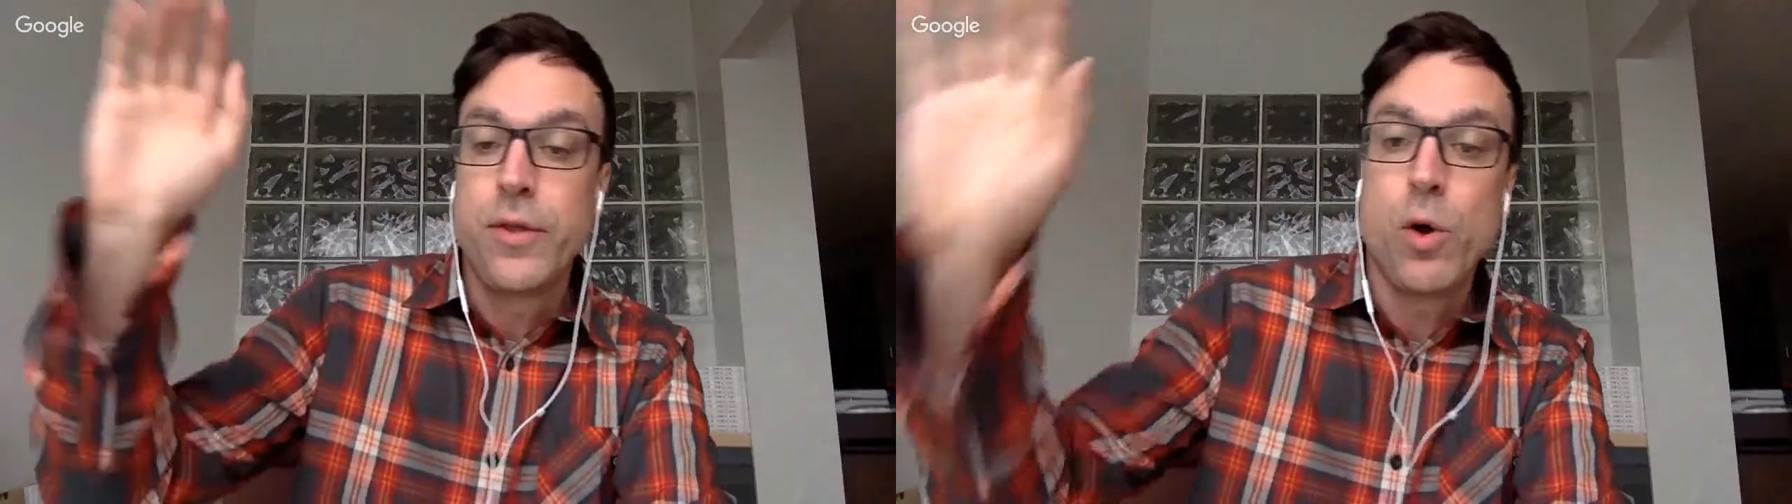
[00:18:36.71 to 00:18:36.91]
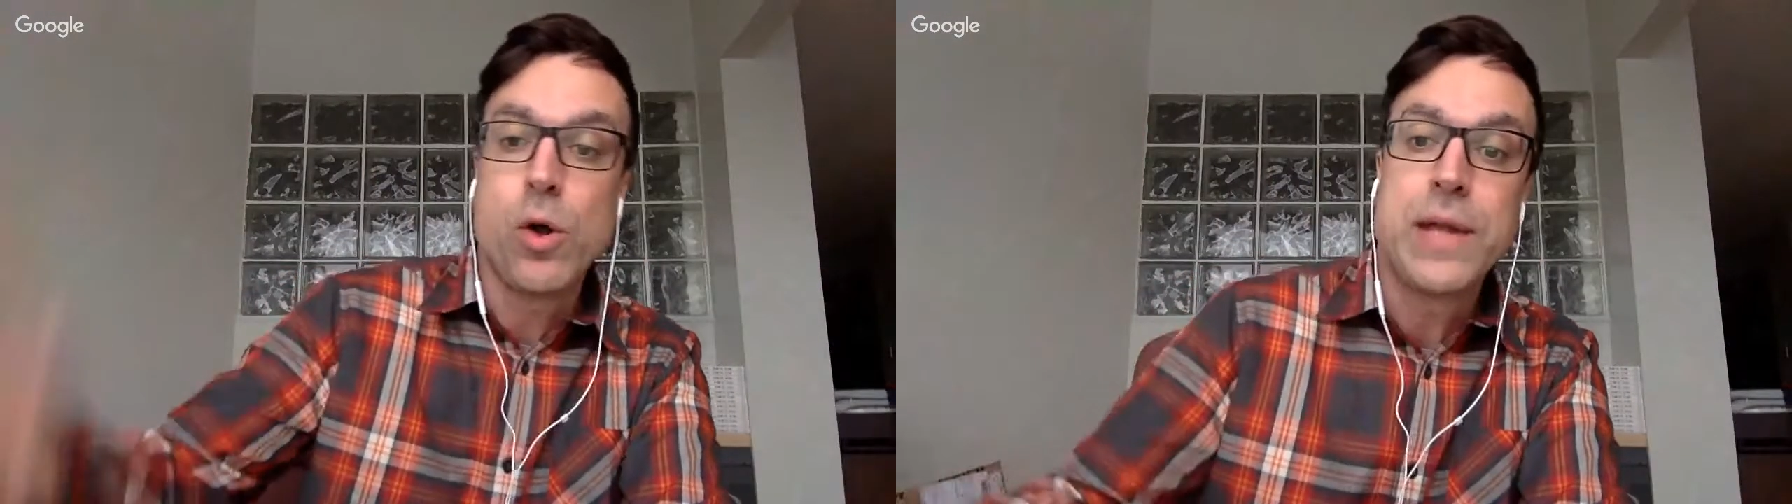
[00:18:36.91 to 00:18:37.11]

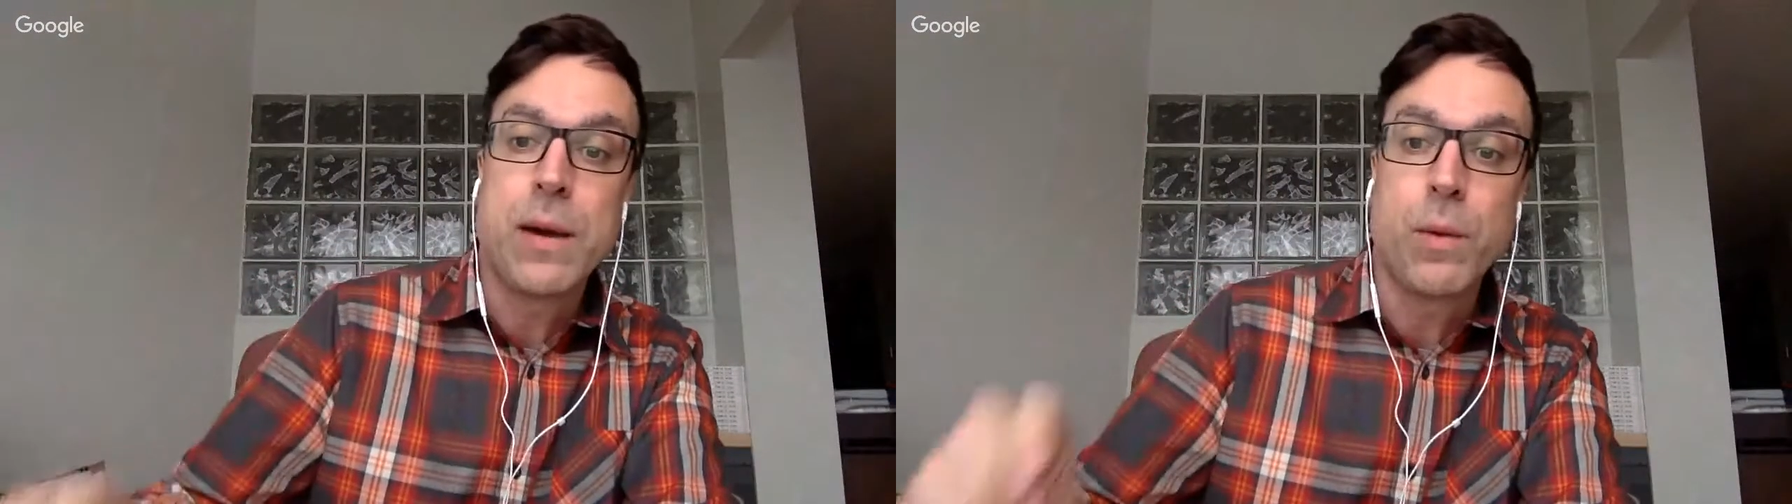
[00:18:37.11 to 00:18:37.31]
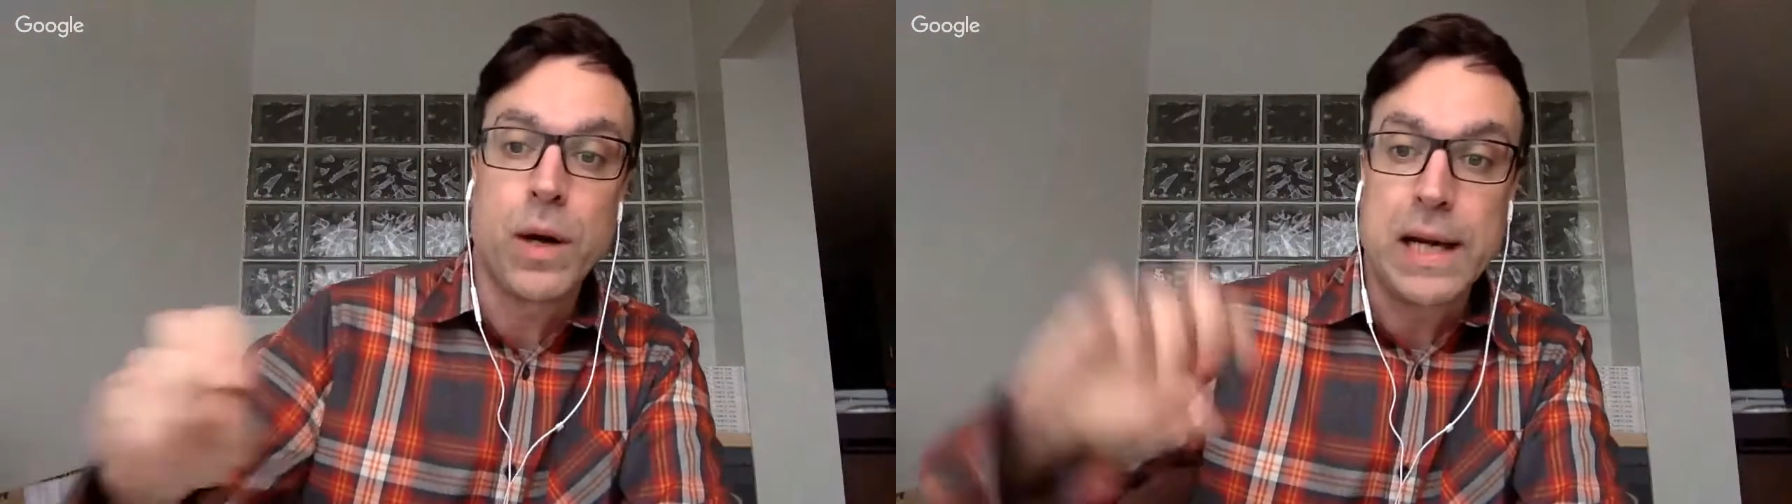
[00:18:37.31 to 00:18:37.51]
the whole
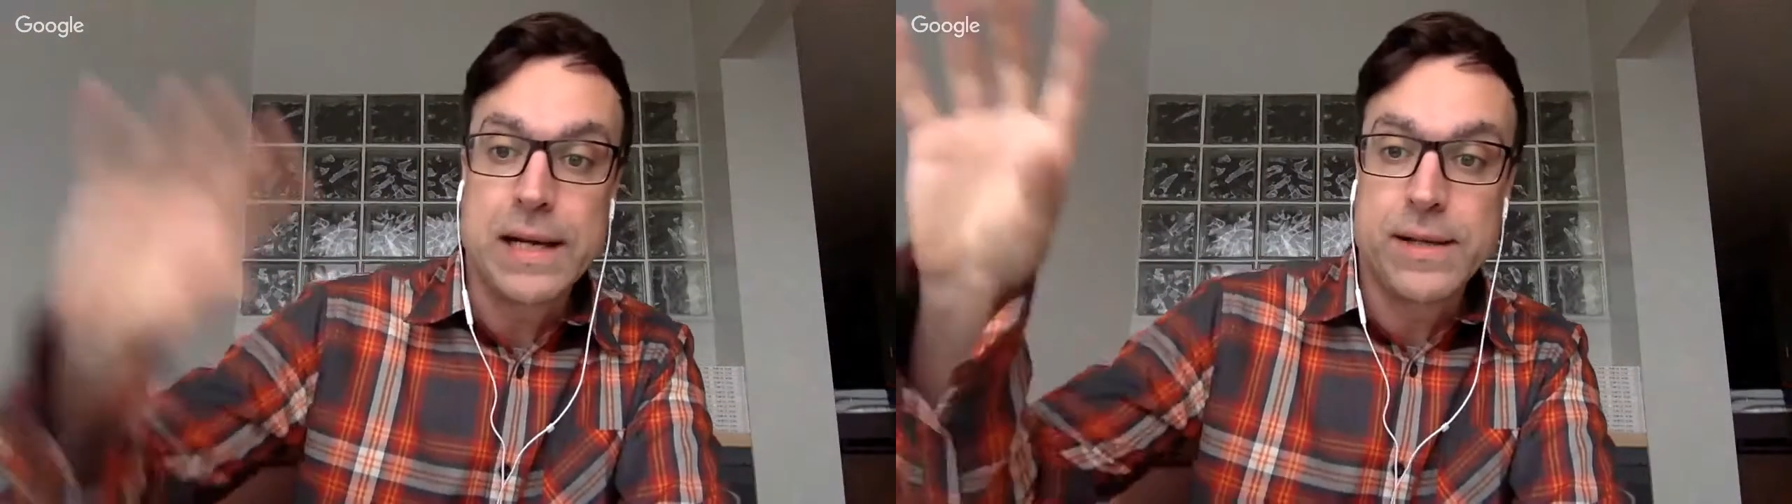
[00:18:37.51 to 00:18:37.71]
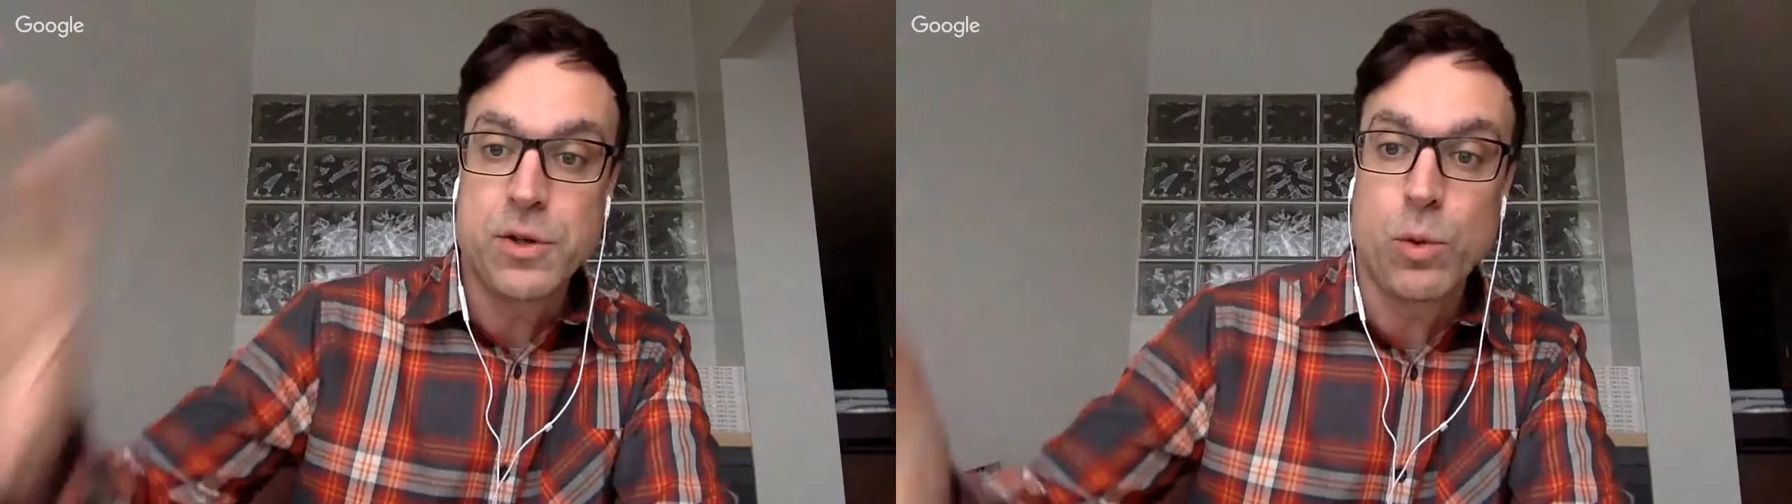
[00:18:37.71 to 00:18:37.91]
network and
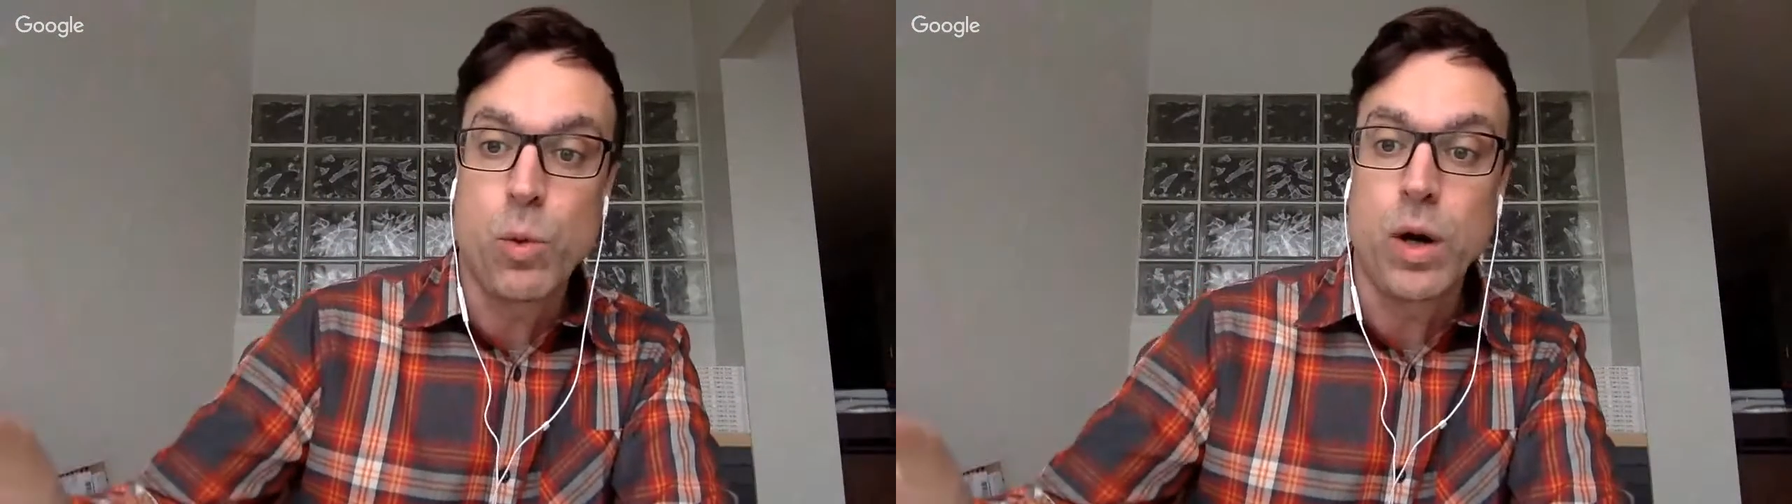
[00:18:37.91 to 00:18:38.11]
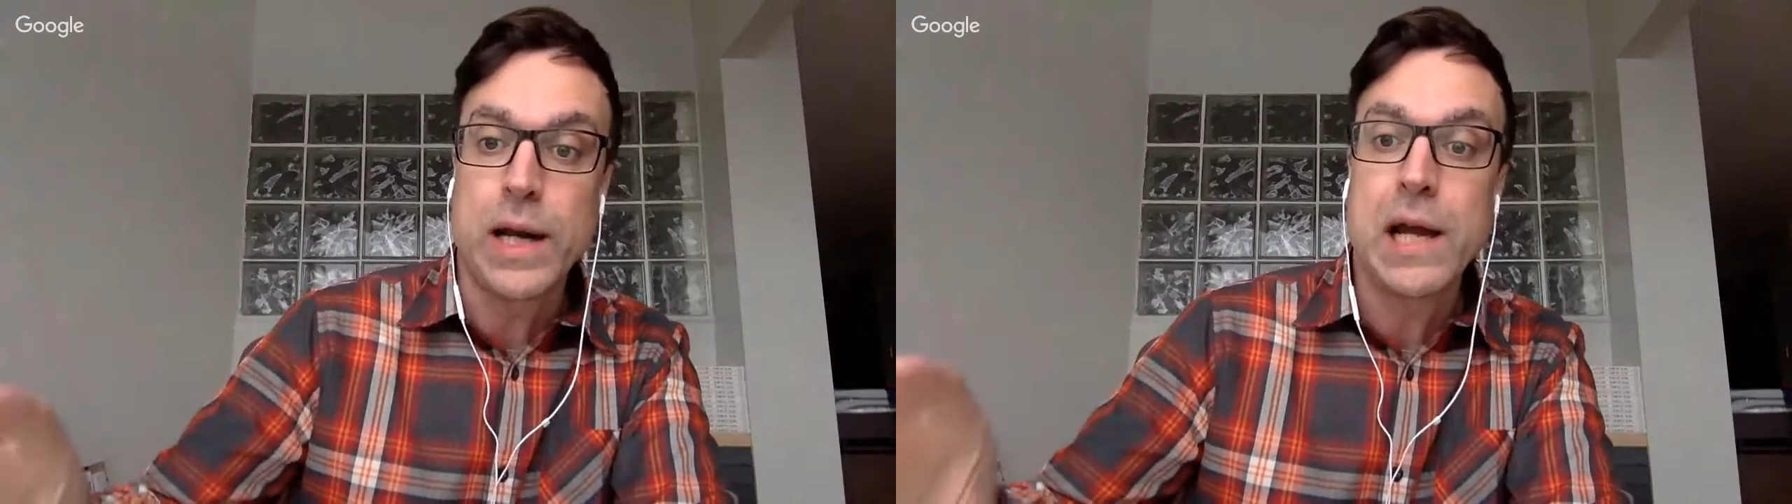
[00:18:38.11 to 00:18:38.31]
it doesn't
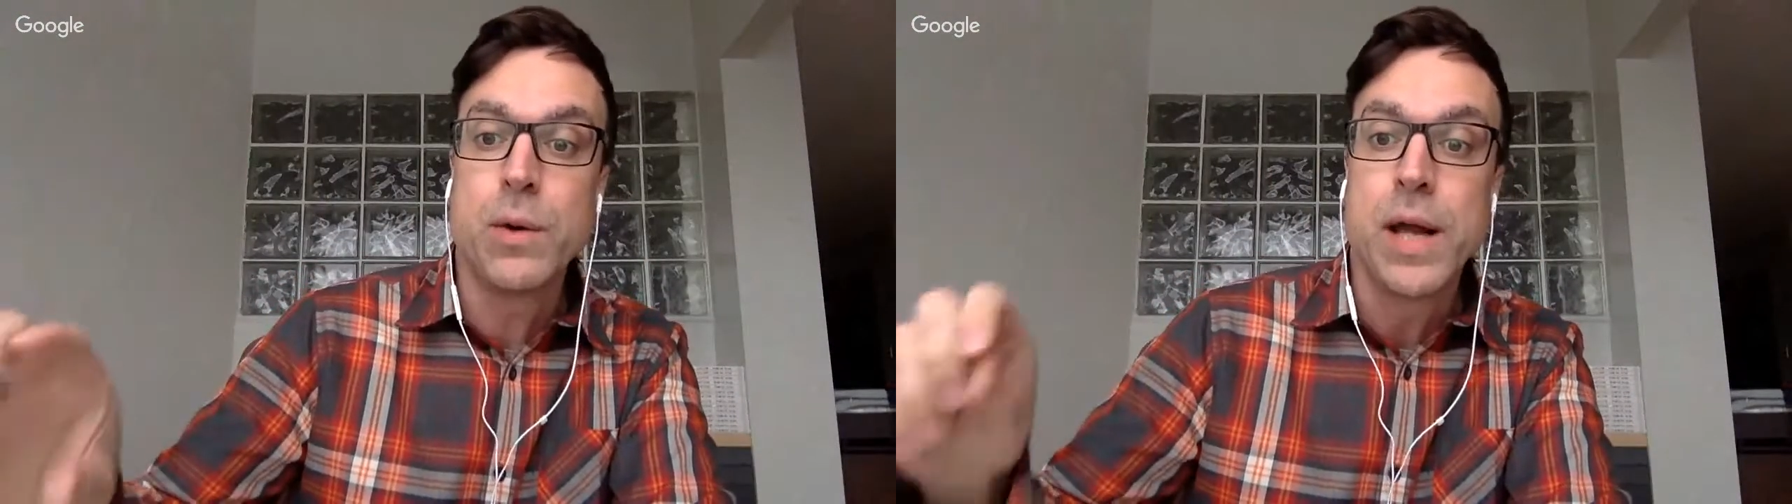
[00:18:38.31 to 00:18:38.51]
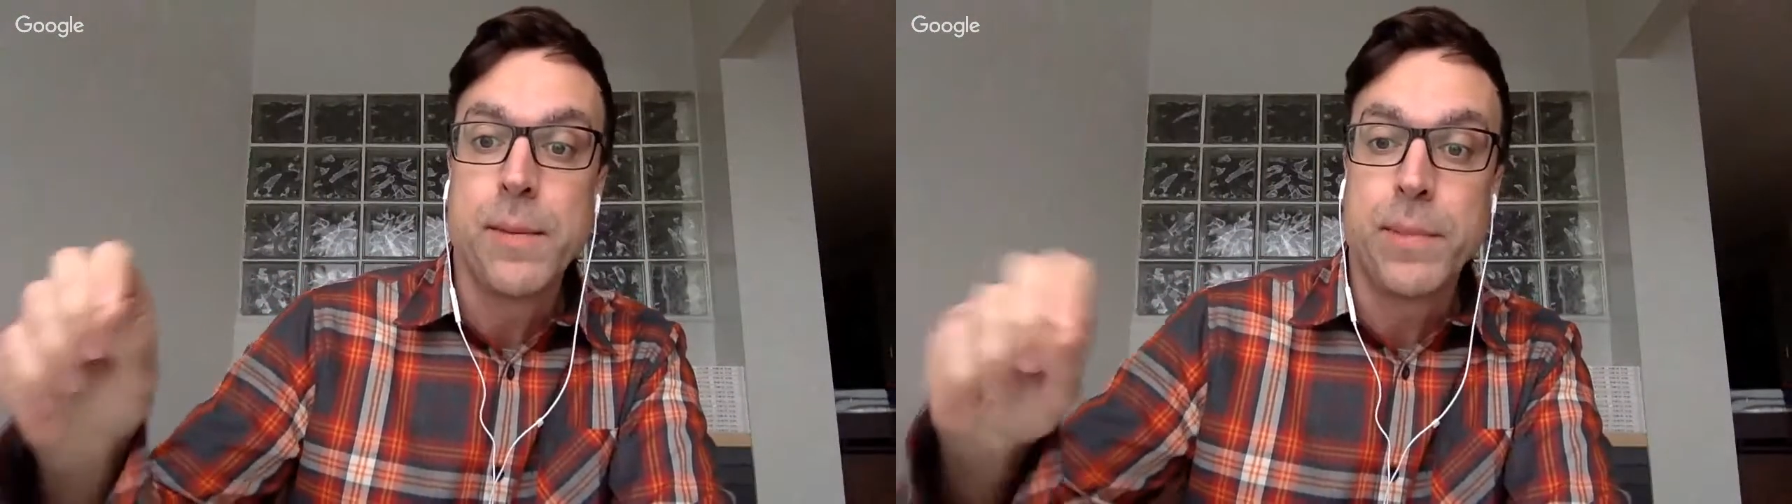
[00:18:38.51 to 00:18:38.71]
work out,